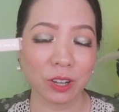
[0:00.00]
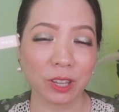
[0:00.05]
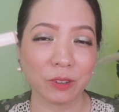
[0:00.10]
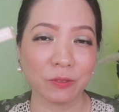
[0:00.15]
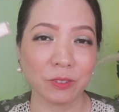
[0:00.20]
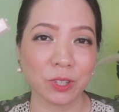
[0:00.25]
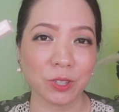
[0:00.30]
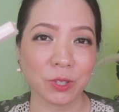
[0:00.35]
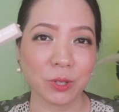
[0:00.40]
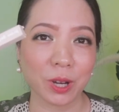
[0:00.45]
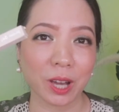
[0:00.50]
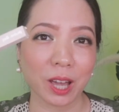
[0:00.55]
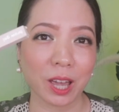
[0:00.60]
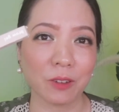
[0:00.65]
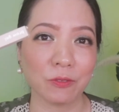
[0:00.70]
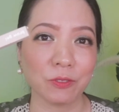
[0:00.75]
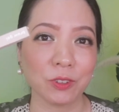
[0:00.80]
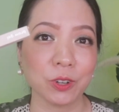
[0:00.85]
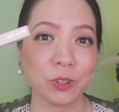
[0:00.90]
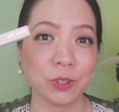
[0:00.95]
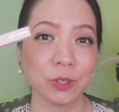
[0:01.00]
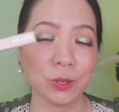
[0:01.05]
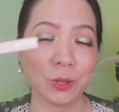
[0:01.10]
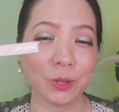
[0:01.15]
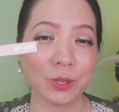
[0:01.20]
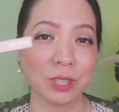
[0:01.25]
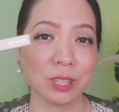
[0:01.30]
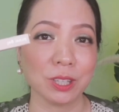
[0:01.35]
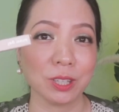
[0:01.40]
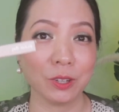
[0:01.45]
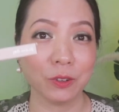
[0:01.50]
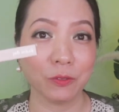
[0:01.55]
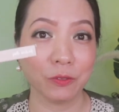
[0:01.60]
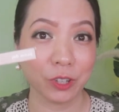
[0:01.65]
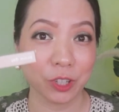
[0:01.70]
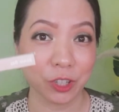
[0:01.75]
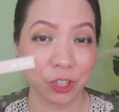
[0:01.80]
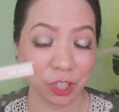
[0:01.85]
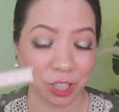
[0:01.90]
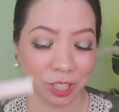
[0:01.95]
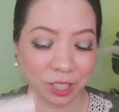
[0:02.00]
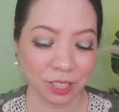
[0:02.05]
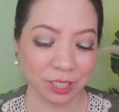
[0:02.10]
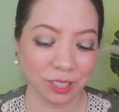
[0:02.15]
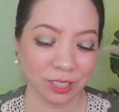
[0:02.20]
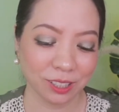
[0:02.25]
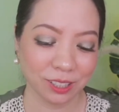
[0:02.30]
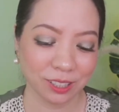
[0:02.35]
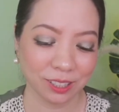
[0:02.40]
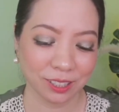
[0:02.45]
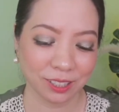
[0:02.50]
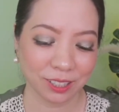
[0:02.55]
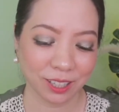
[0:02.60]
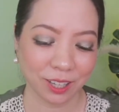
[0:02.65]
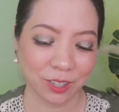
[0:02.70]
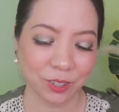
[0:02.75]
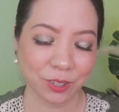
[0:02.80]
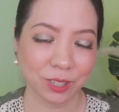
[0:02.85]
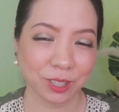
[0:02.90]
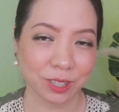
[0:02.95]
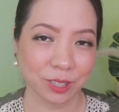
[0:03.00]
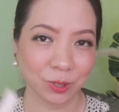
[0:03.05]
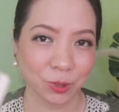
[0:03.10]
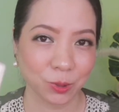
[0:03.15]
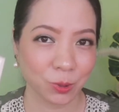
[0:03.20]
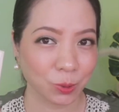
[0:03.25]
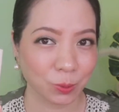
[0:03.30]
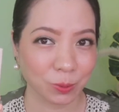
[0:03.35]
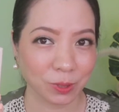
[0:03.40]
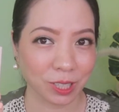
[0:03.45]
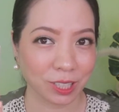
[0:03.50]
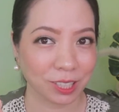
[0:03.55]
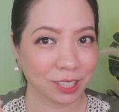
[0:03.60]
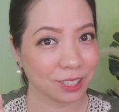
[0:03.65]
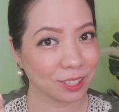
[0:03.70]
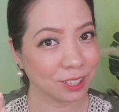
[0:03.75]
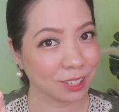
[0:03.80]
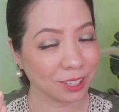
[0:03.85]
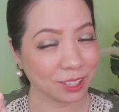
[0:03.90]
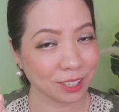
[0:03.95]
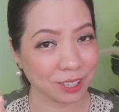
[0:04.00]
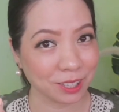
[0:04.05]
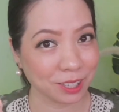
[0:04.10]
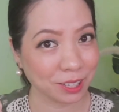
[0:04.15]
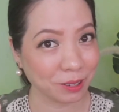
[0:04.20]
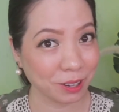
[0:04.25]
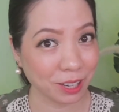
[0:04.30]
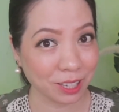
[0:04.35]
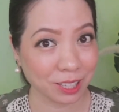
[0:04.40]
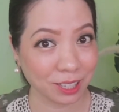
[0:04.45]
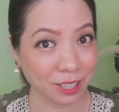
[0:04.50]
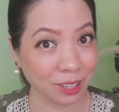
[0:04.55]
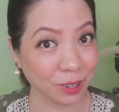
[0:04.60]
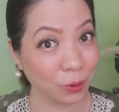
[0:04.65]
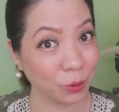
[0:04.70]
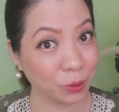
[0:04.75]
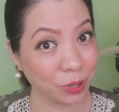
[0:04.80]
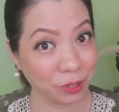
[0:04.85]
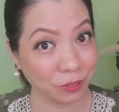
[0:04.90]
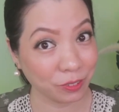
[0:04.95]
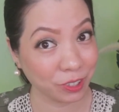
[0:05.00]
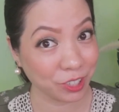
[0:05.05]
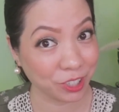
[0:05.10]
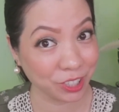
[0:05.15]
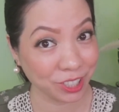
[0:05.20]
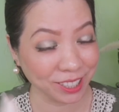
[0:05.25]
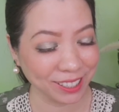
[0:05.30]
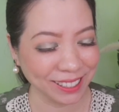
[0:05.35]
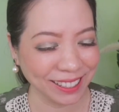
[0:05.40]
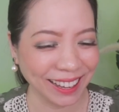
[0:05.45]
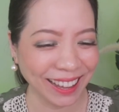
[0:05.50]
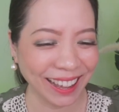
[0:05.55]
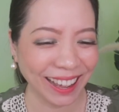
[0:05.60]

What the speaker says: Even though I have not used the new version, I just assume that this is the same as the older version.